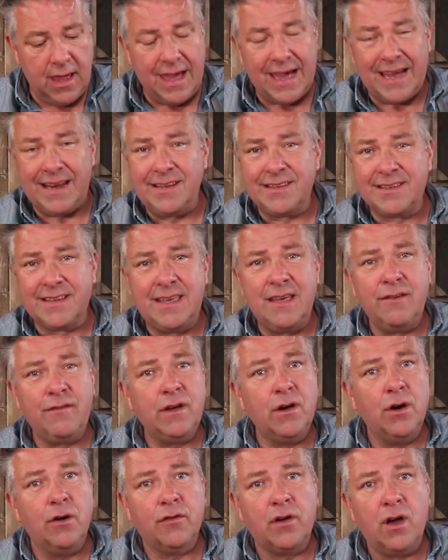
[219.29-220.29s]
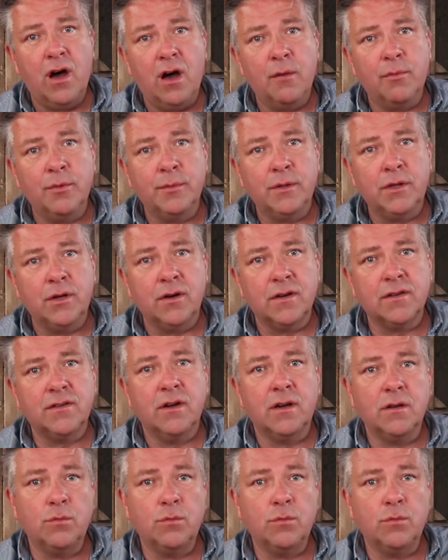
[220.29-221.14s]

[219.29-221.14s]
and it's giving off carbon monoxide.